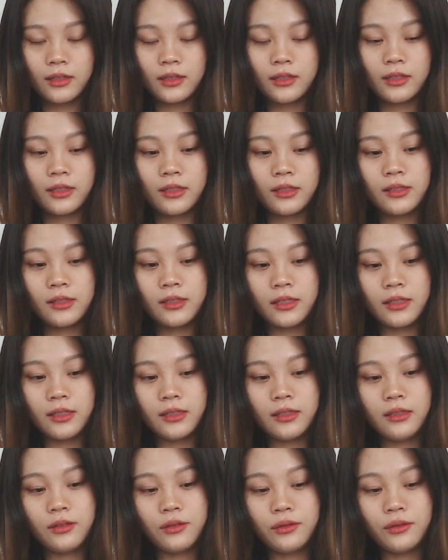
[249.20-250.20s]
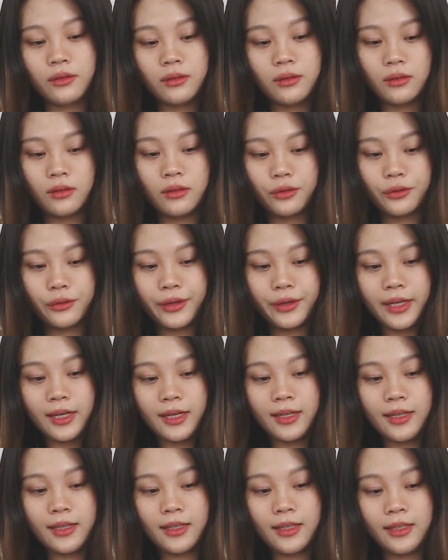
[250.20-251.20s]
This is
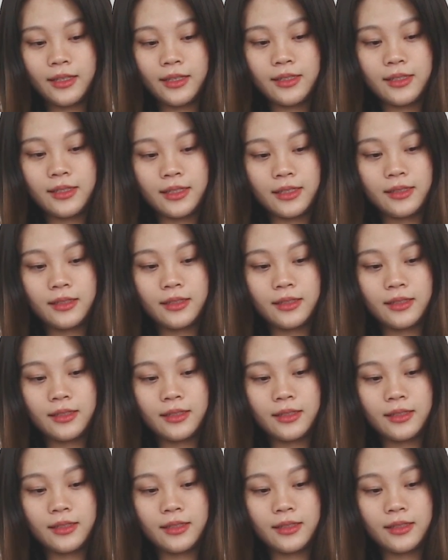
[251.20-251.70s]
really easy.